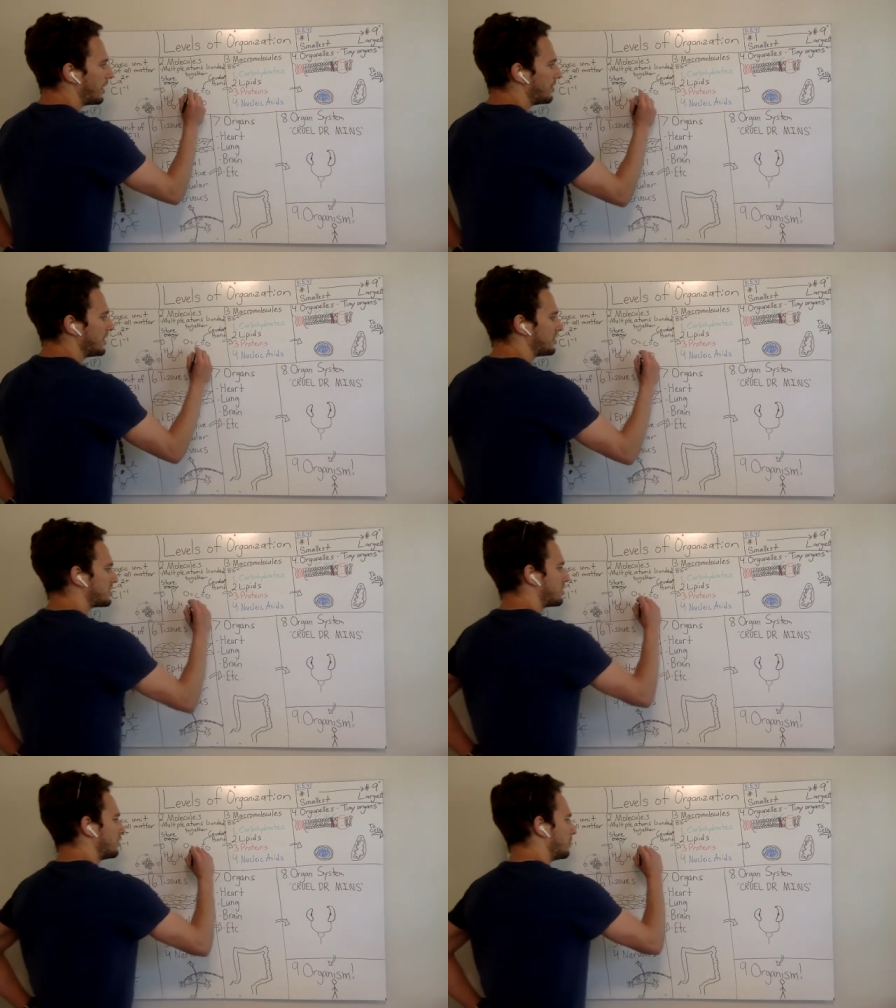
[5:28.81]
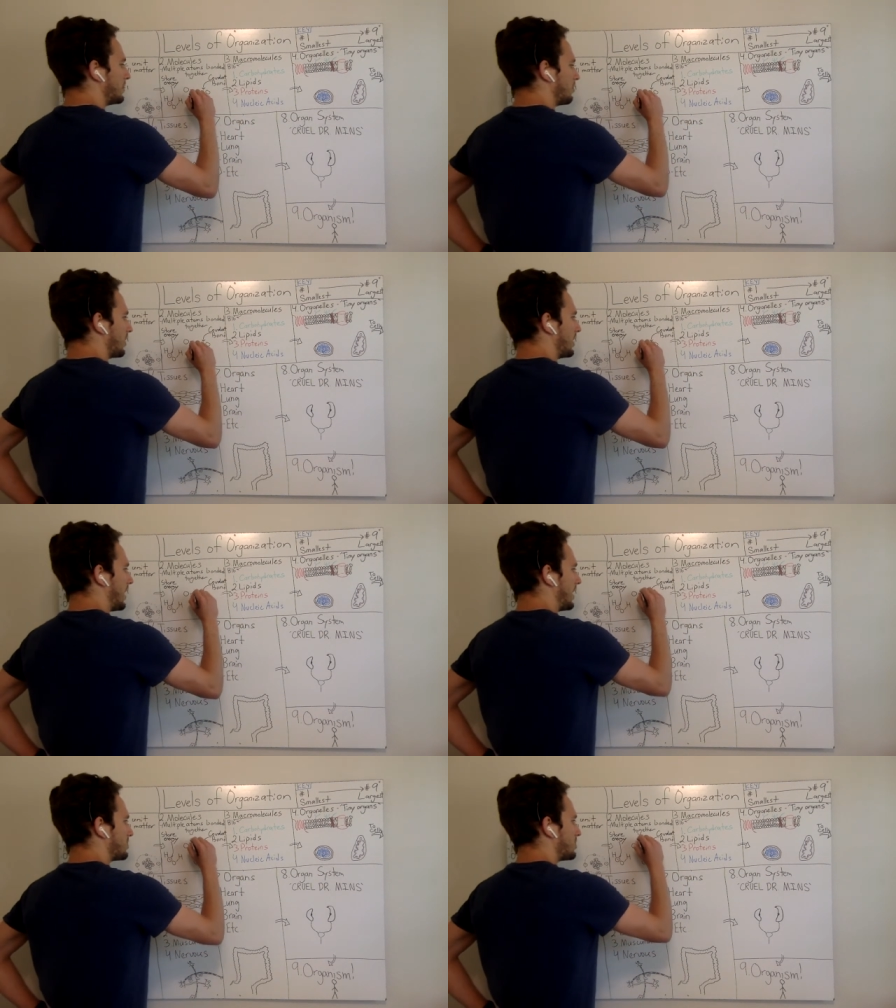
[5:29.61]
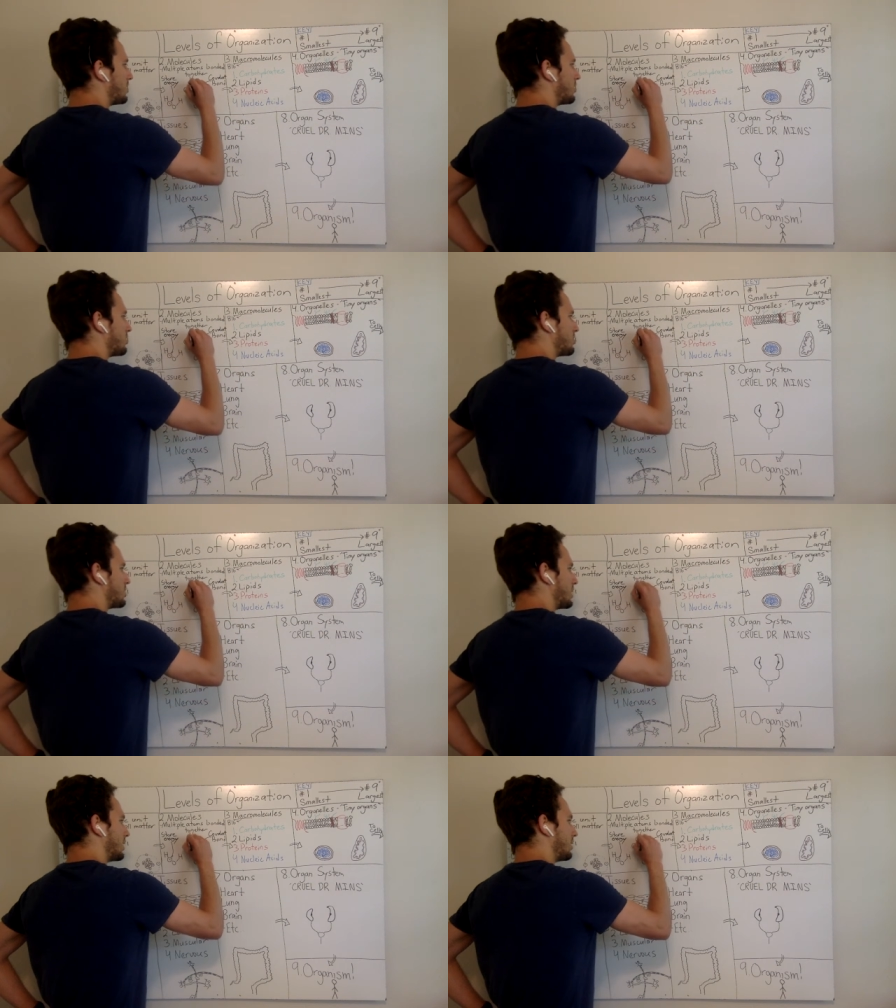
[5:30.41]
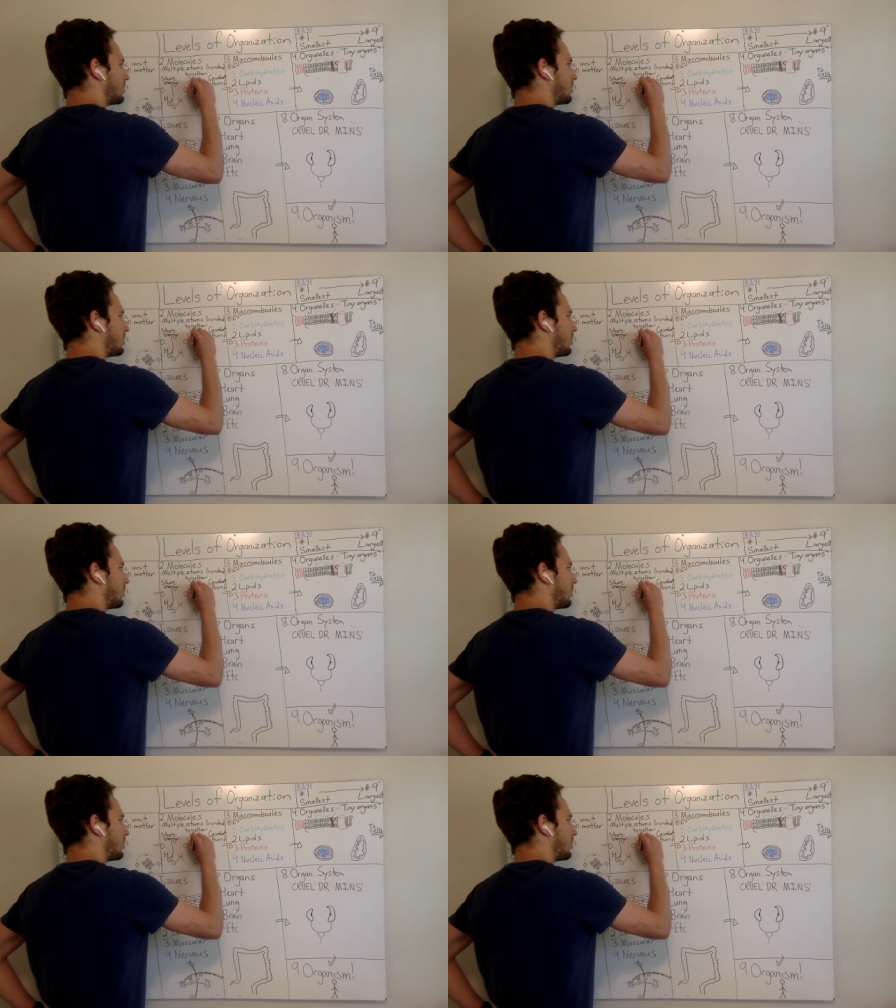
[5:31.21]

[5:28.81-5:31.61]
And this would be written as CO2.